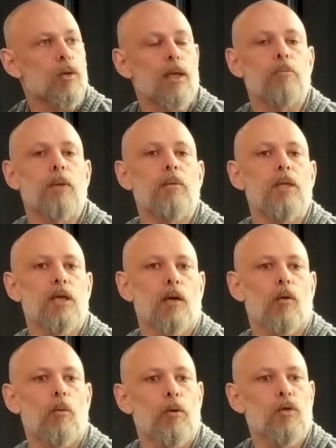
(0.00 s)
so that maybe
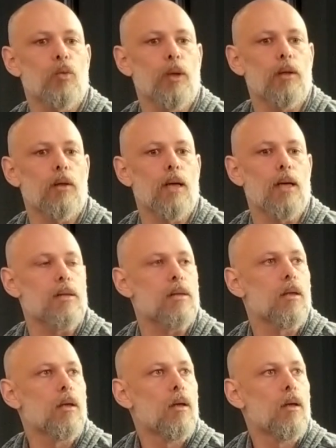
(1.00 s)
chakra points were not as